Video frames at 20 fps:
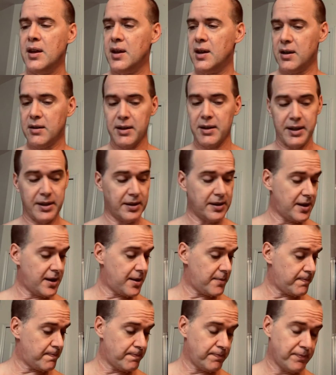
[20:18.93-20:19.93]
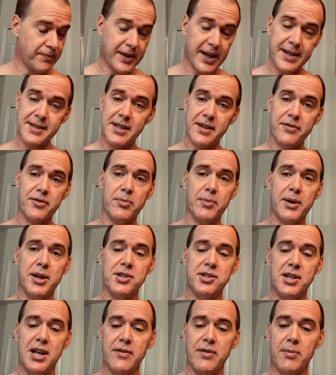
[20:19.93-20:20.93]
All right, um, that's it for my
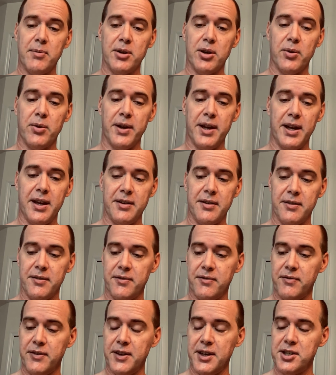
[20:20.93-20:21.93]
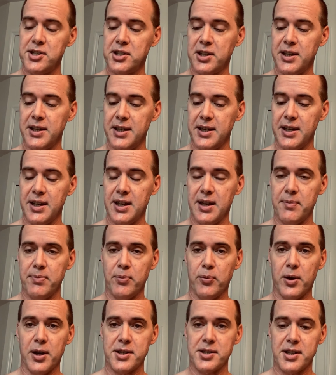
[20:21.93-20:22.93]
shave. I'm gonna go ahead and finish cleaning up,
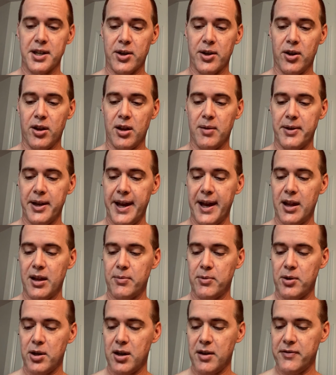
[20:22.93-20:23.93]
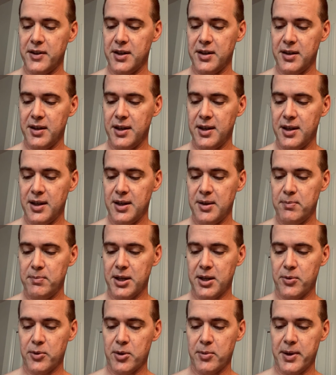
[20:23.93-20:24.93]
wash that alum, alum off, and
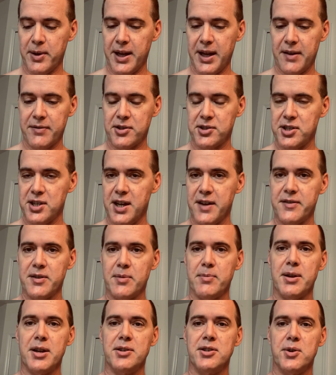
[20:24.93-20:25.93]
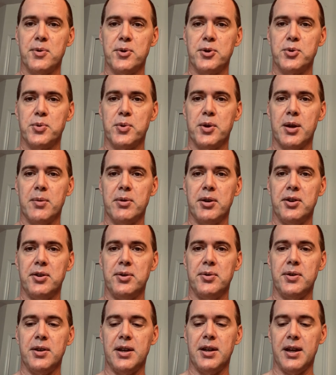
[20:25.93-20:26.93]
pick one of my aftershaves. I'm not sure which one I'm gonna
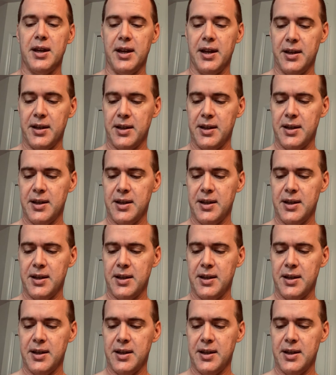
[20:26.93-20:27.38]
do today.